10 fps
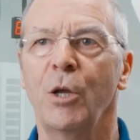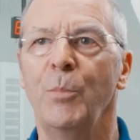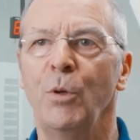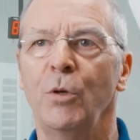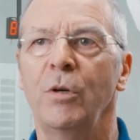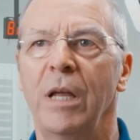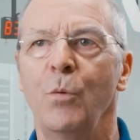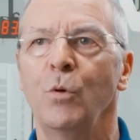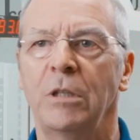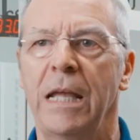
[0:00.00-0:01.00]
computer,
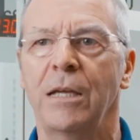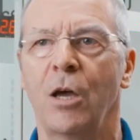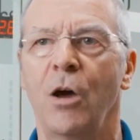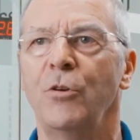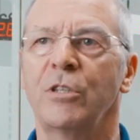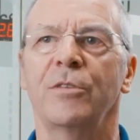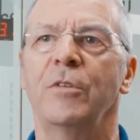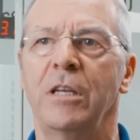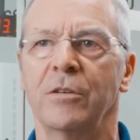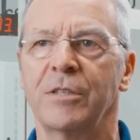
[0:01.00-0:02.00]
it would take hundreds of
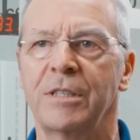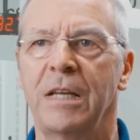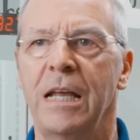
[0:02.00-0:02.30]
years.